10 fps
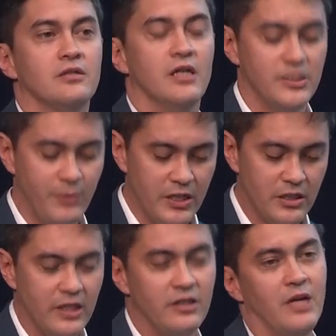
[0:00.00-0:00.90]

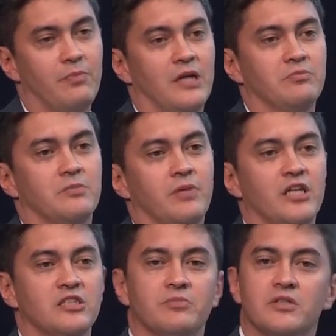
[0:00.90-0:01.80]
especially in the epileptic
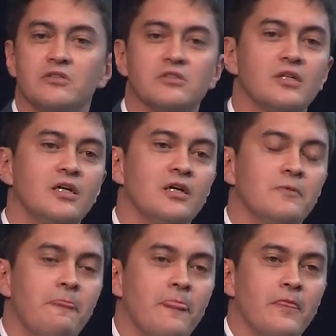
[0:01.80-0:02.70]
patient because
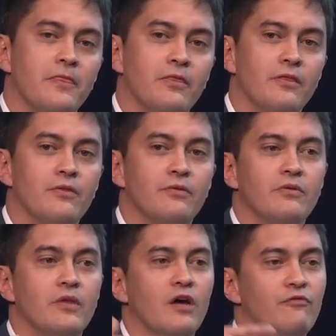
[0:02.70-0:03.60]

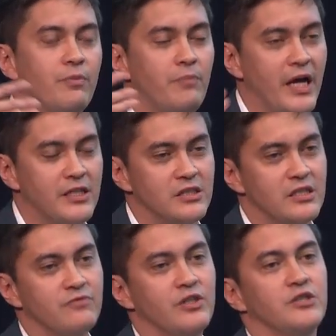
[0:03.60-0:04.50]
of the patient's
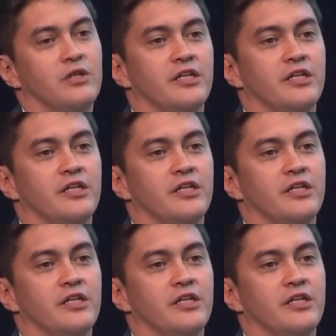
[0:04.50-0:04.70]
individual